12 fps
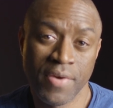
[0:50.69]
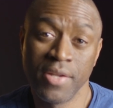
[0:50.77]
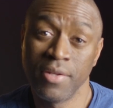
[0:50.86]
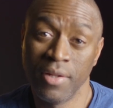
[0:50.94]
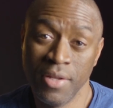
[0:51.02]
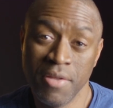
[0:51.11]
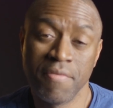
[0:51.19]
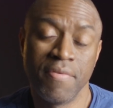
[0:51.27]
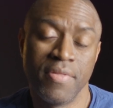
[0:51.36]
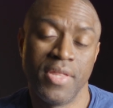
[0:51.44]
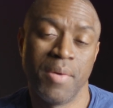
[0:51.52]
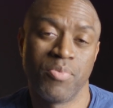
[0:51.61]
and to live
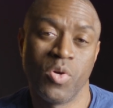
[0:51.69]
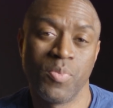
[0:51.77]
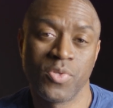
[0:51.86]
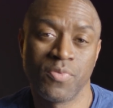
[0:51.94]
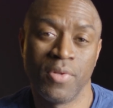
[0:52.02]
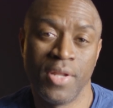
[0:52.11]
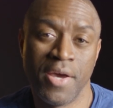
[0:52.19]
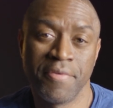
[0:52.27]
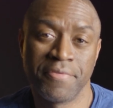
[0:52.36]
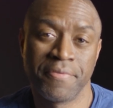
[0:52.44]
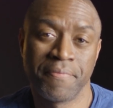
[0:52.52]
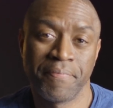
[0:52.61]
that purposeful
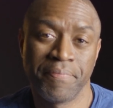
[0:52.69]
life.